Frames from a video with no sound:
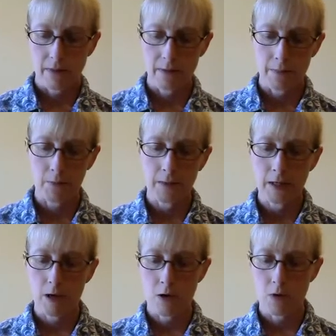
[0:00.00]
the
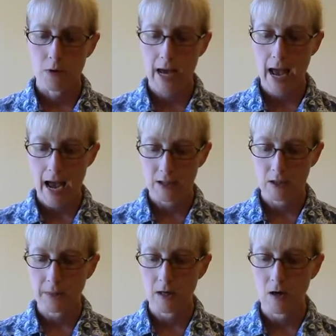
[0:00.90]
merino
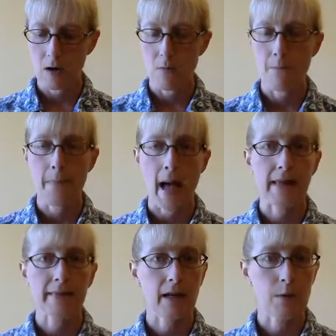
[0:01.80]
cashmere
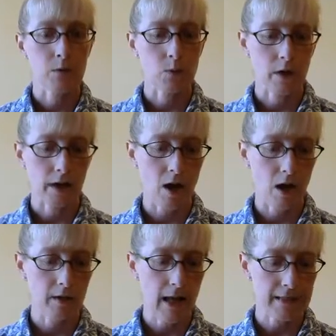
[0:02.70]
bat that I was working
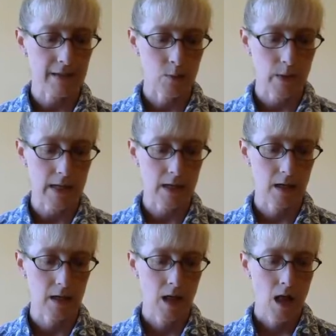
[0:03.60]
on last
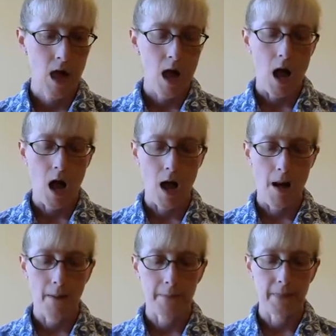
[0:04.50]
week.
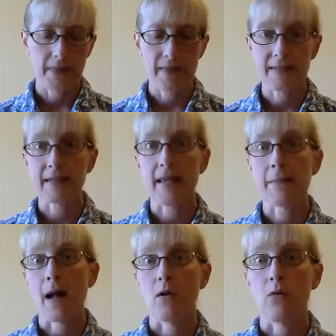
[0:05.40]
This came
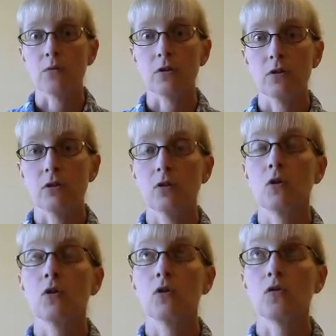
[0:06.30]
out
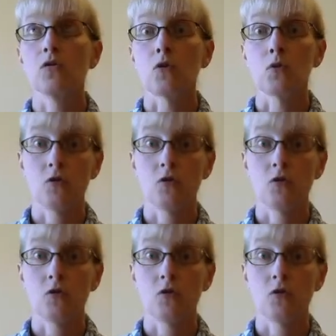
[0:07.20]
so